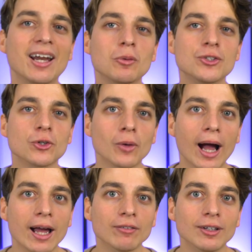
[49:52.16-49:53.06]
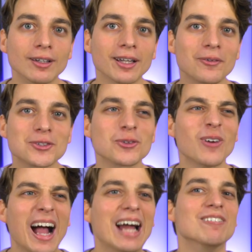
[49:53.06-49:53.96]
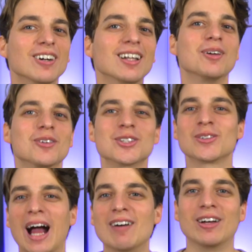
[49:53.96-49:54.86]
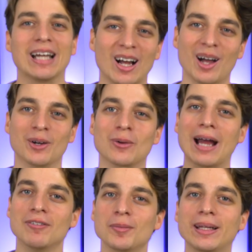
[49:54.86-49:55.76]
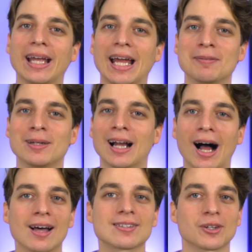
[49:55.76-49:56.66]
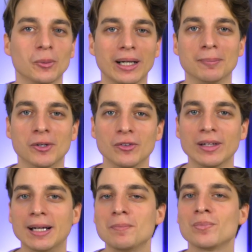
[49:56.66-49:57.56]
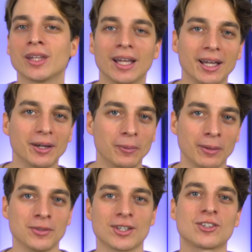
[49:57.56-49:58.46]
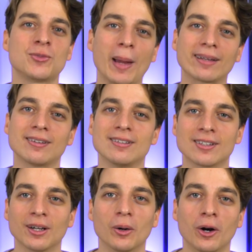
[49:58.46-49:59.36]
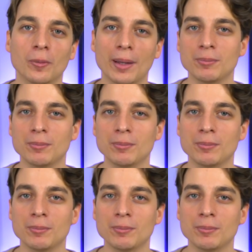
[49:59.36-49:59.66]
And it was Arrival, it was Arrival, it was Arrival, and, and Arrival became an Oscar-winning movie when it was expected to go home